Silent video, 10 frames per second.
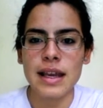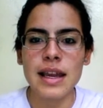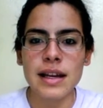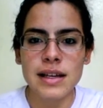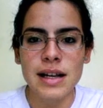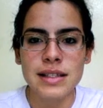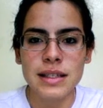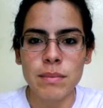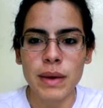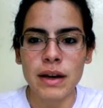ideal
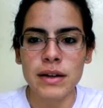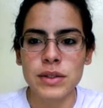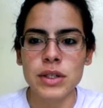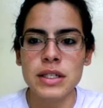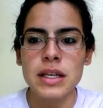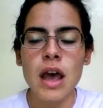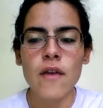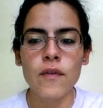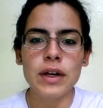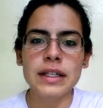temperatures
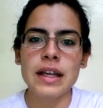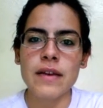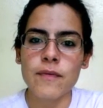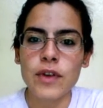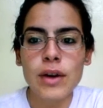for the